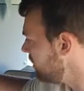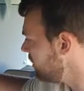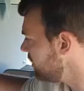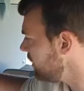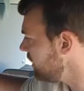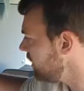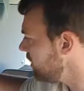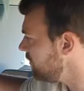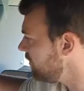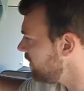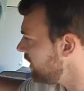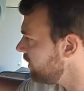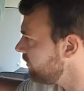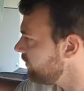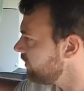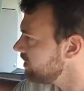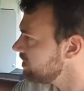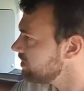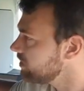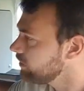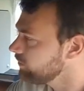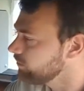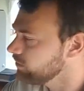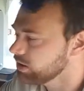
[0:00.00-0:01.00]
seemed better in
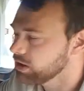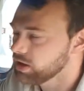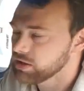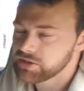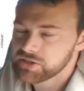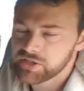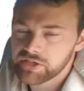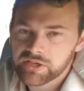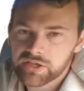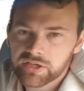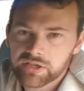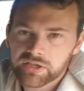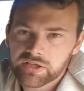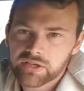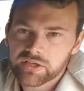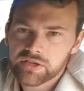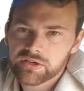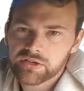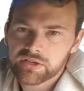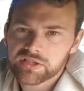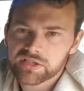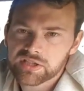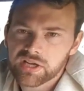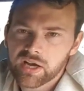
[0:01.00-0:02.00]
some regards. You
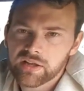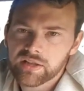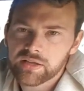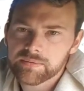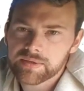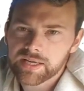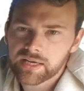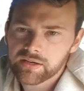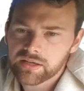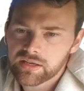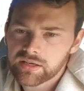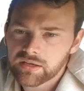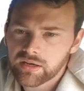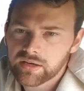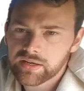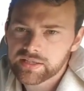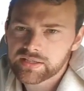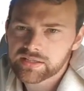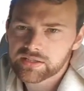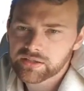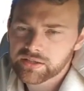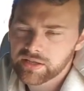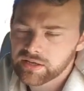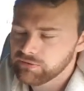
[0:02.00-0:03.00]
could turn them down at
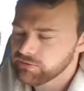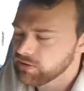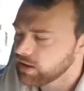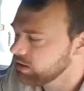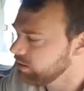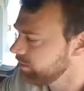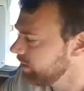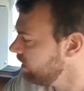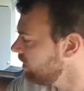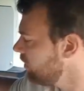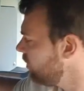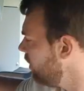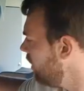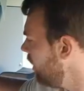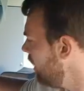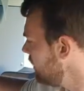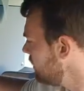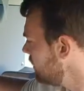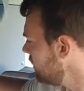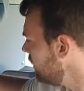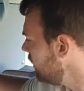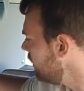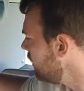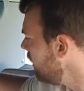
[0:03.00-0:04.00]
night so they ran a bit
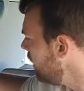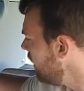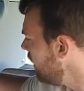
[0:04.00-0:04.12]
quieter.